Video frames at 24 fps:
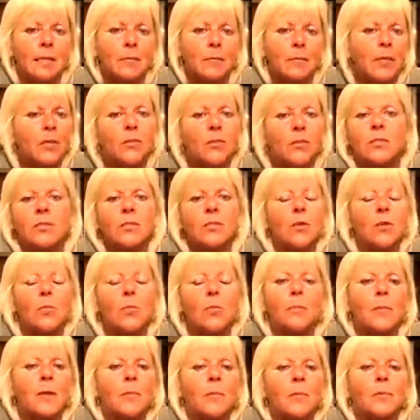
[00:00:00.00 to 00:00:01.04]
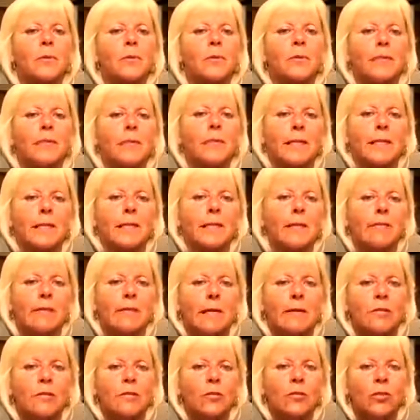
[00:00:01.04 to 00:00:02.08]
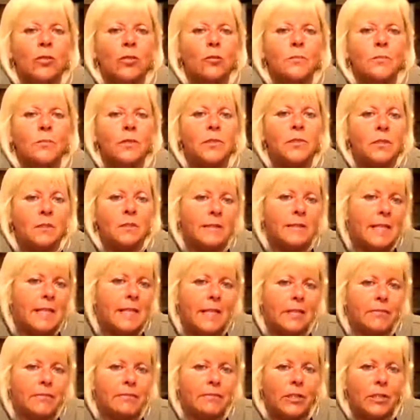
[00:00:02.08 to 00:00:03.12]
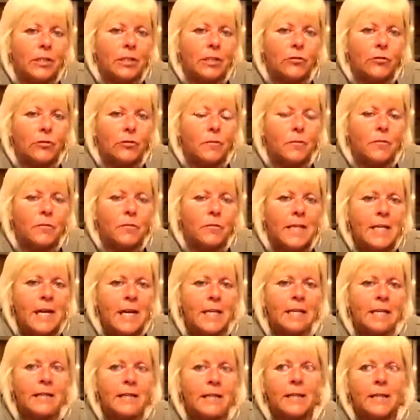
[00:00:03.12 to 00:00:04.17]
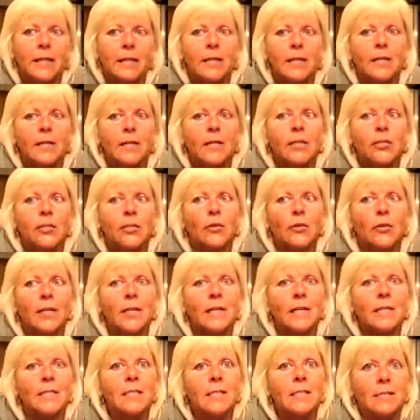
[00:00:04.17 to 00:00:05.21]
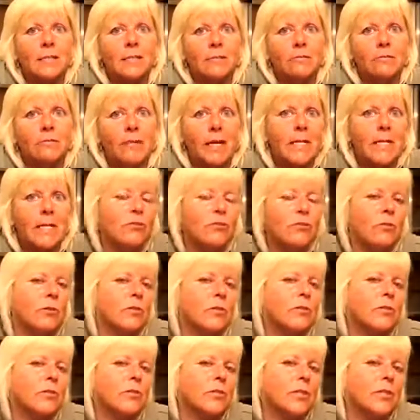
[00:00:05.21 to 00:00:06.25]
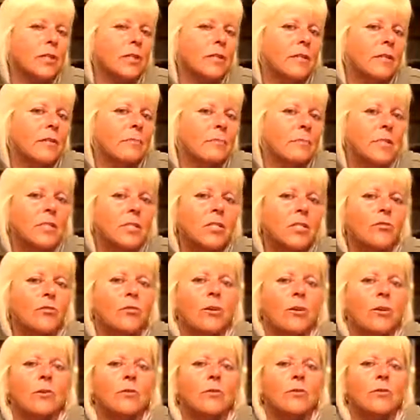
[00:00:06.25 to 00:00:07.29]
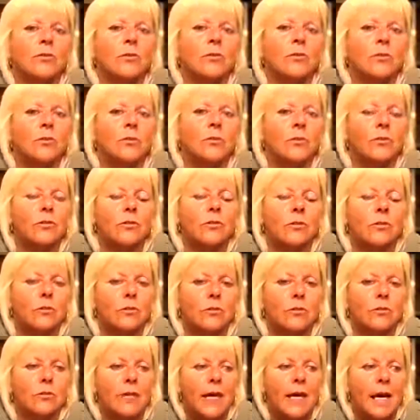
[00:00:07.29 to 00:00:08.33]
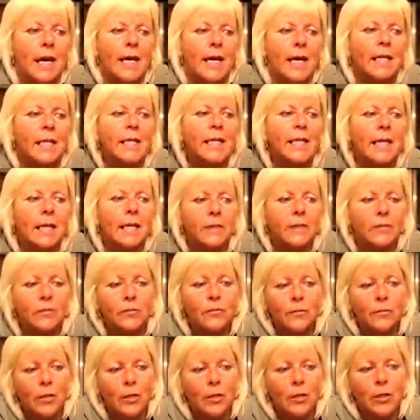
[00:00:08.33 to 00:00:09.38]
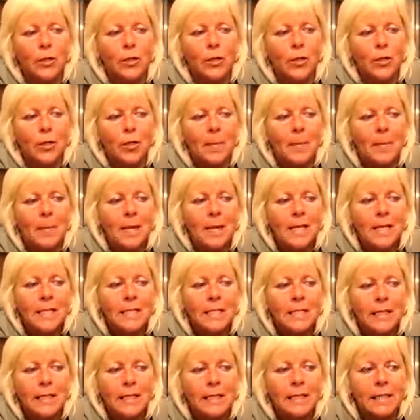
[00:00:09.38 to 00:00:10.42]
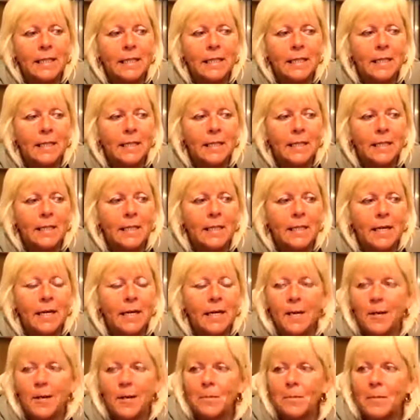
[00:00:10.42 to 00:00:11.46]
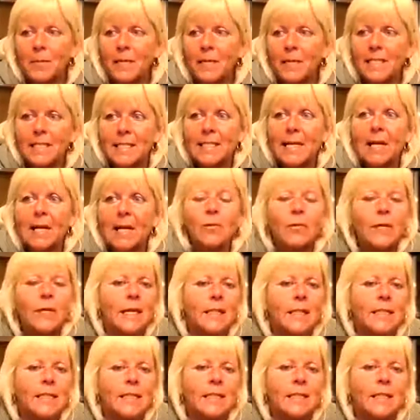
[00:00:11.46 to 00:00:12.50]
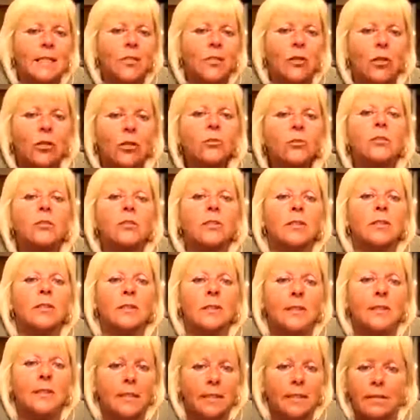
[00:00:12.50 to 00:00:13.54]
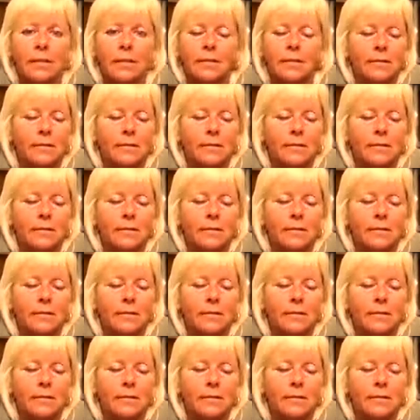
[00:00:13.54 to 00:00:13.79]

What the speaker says: it, because people are allowed to come together in a group of 10. So these restaurants and bistros or any kind of a place like that is now getting constantly,